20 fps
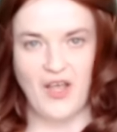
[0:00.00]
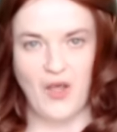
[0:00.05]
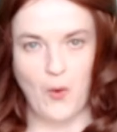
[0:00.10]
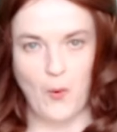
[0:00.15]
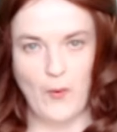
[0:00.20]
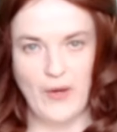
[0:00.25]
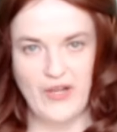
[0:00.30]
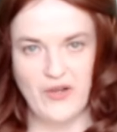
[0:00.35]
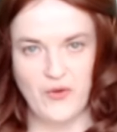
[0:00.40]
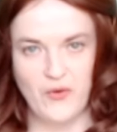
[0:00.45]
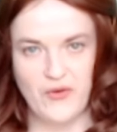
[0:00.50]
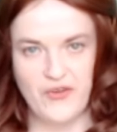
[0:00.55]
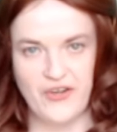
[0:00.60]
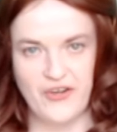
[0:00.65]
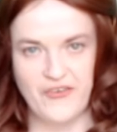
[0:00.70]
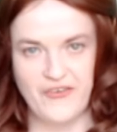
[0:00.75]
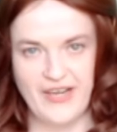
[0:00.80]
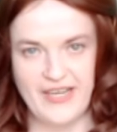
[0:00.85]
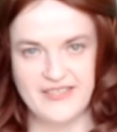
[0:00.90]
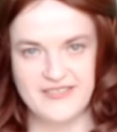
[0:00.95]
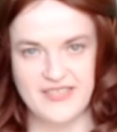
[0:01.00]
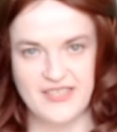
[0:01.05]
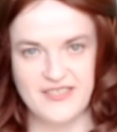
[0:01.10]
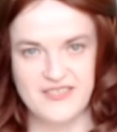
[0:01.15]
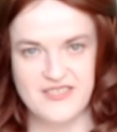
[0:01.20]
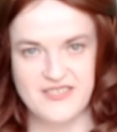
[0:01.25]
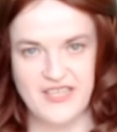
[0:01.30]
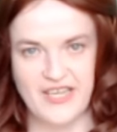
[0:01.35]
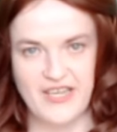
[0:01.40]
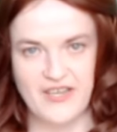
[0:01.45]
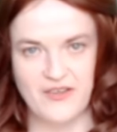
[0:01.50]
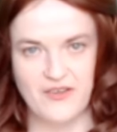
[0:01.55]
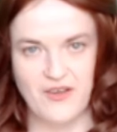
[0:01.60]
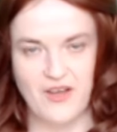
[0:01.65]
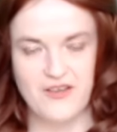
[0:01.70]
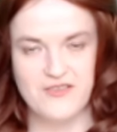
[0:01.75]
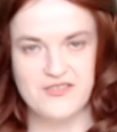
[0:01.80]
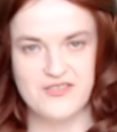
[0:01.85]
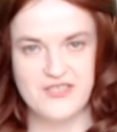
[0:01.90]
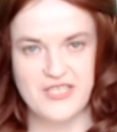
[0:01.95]
We know your writing style.
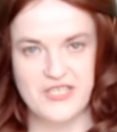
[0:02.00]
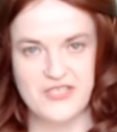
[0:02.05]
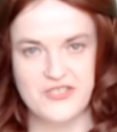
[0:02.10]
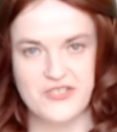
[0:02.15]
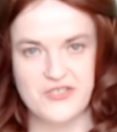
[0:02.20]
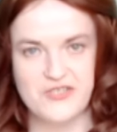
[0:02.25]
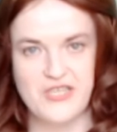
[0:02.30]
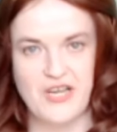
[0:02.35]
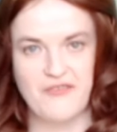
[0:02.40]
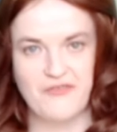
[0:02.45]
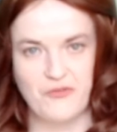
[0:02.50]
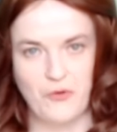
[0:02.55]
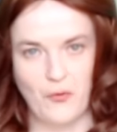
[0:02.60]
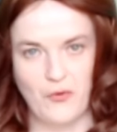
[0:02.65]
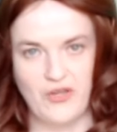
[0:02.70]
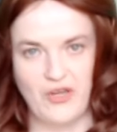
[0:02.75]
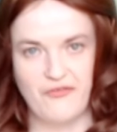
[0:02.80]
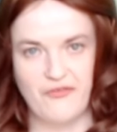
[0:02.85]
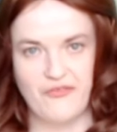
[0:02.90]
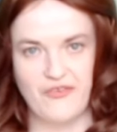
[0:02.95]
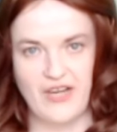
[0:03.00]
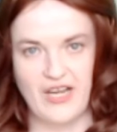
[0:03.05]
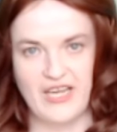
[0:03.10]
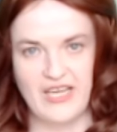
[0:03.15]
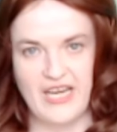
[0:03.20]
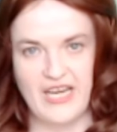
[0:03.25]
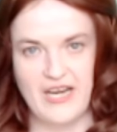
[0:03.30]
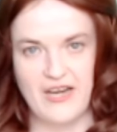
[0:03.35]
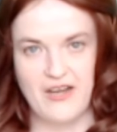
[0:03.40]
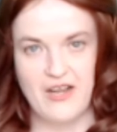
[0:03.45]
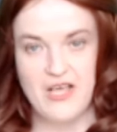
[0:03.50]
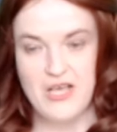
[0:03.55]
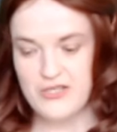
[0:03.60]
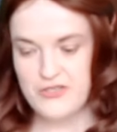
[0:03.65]
Us teachers have known you for a year,